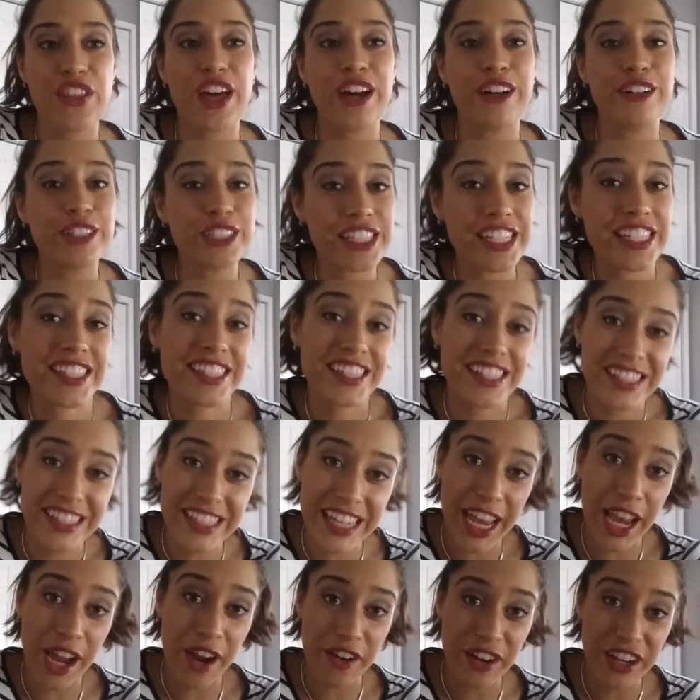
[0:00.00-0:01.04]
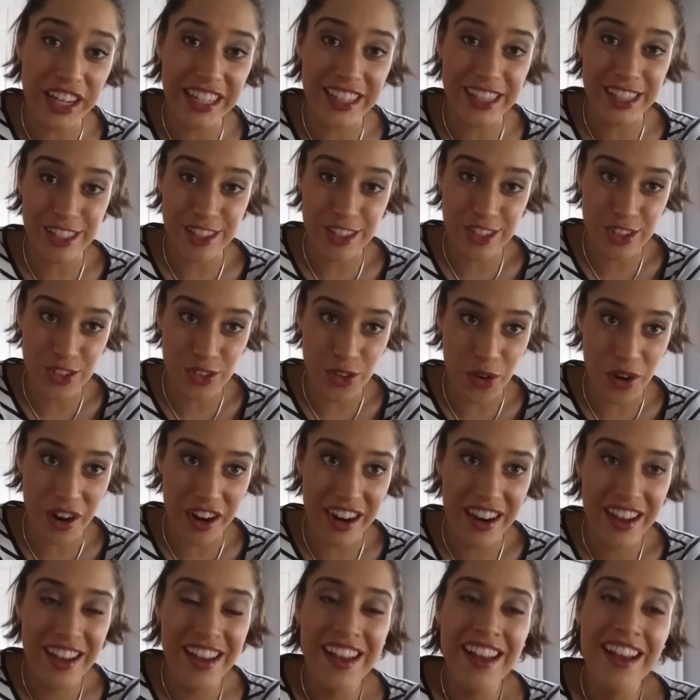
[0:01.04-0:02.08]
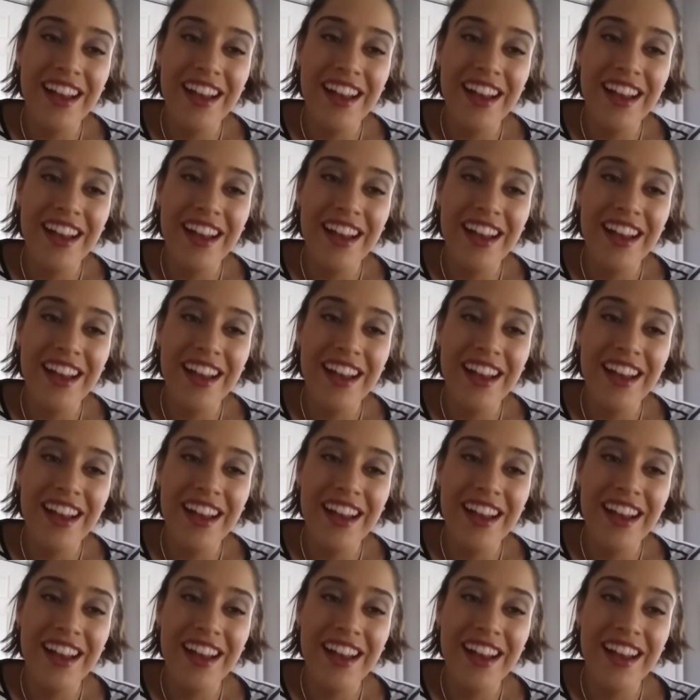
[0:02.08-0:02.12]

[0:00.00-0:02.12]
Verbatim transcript: that Ulta does carry it in the store.